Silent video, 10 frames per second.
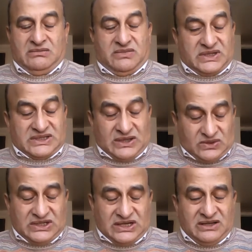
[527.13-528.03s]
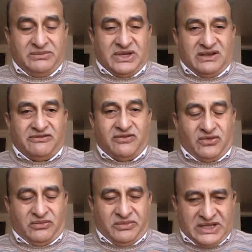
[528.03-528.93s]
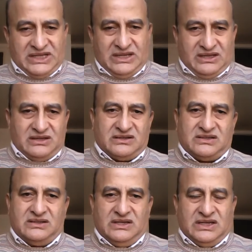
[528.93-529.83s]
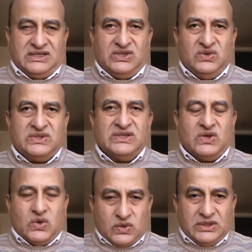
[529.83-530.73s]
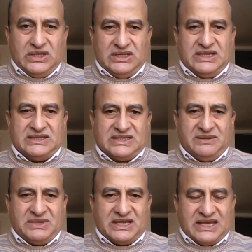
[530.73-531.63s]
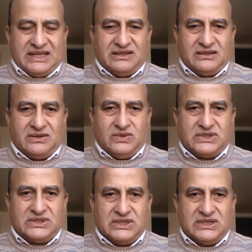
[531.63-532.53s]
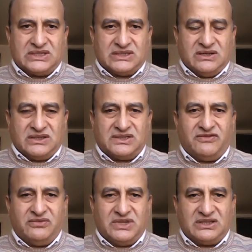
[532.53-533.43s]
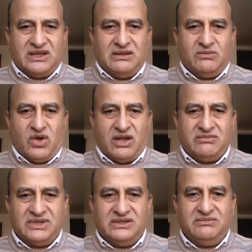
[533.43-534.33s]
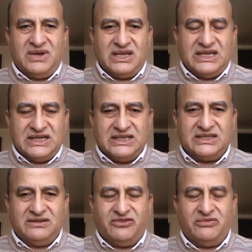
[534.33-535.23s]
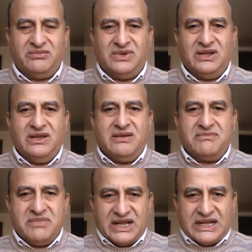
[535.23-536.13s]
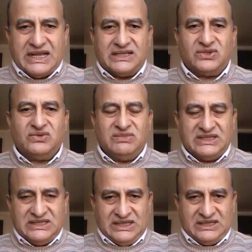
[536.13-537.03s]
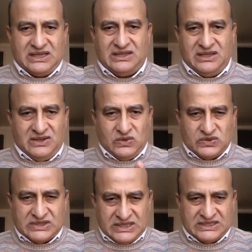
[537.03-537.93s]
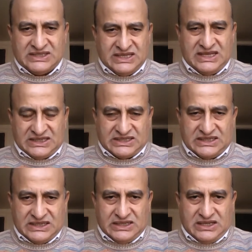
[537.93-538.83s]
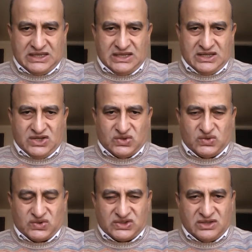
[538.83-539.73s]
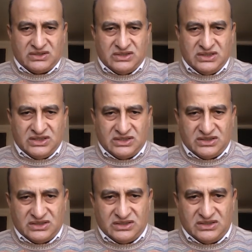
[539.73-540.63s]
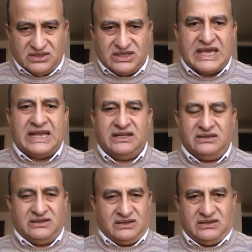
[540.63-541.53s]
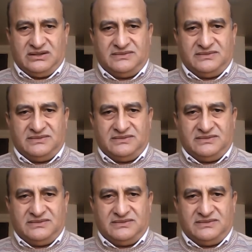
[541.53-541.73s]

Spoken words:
But Saudi Arabia for many years is using only the Islamic calendar, which it starts from the time Muhammad migrated from Mecca to Medina. They use this date to start their calendar.